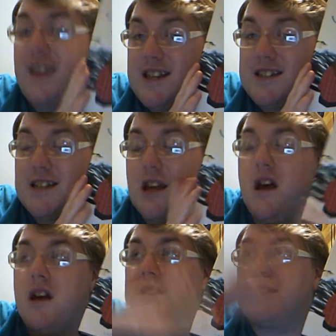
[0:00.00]
so much
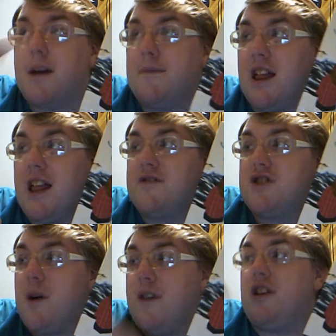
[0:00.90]
time talking about
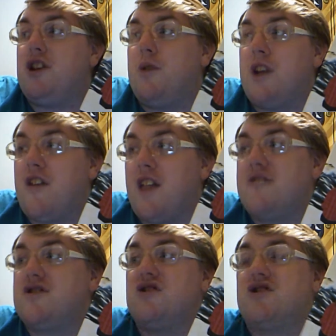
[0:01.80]
this, stop
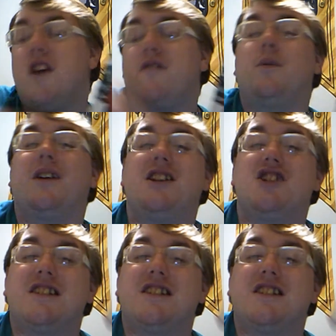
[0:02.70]
that live show, and then do